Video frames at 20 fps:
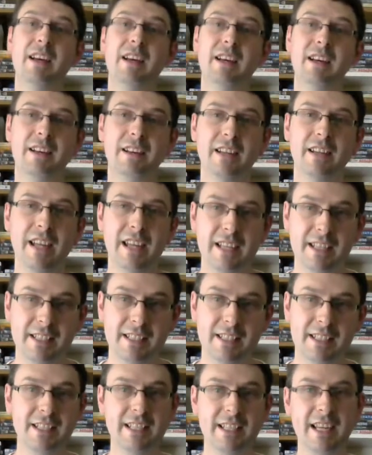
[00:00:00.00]
is
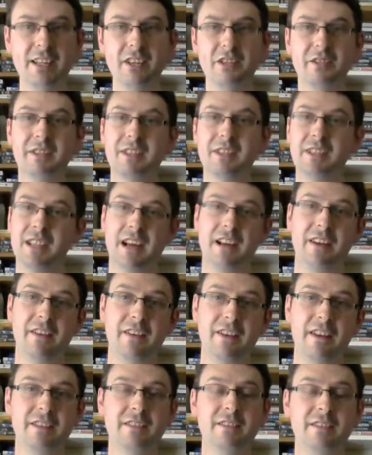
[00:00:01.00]
set on Staten
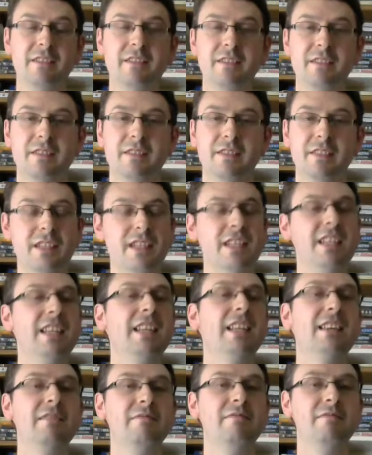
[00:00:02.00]
Island to see
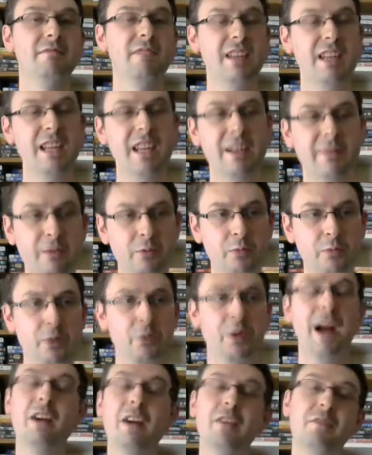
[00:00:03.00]
if it will
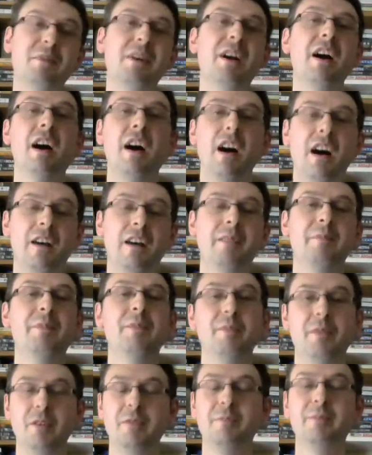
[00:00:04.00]
help calm the
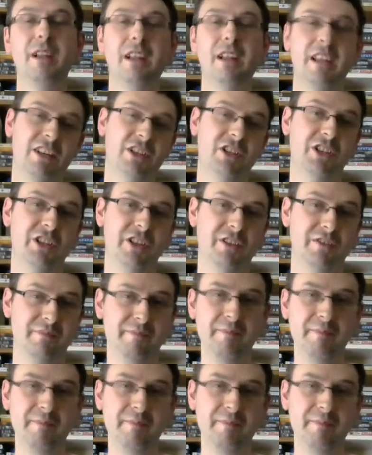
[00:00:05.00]
population.